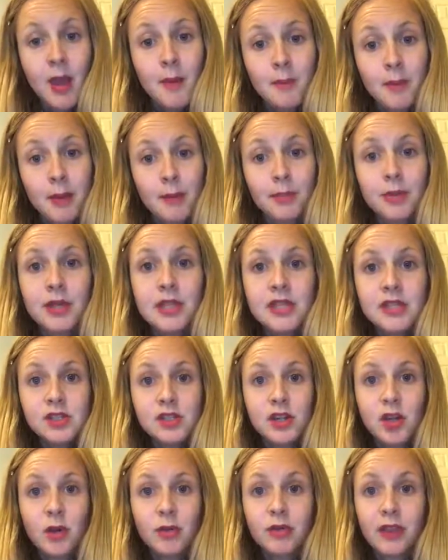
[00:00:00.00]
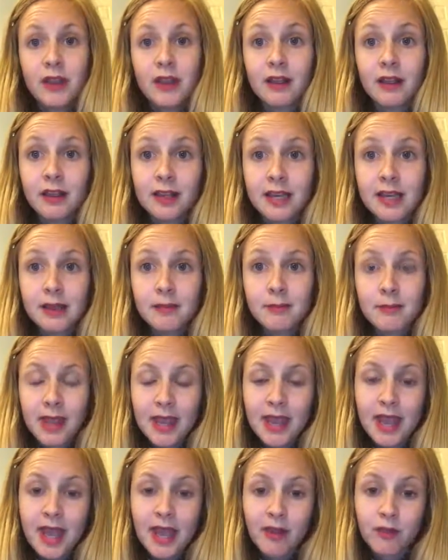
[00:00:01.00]
but please note that a clinic may
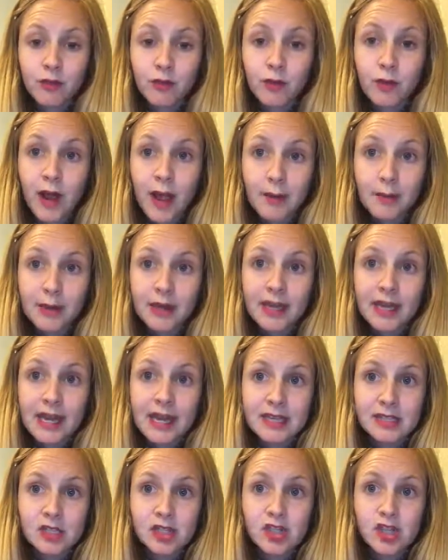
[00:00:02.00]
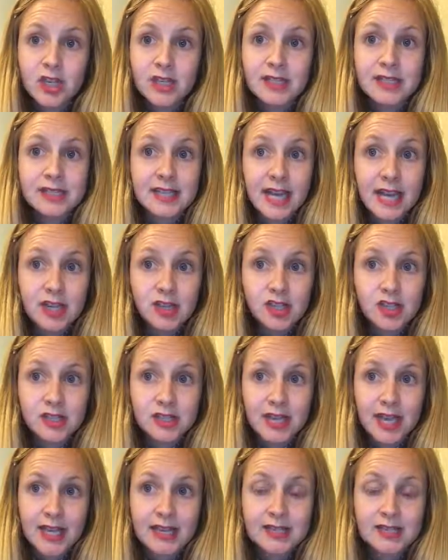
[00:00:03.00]
have rapid antigen detection
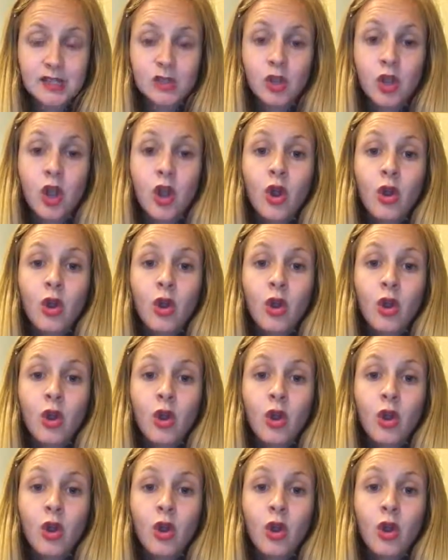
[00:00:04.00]
tests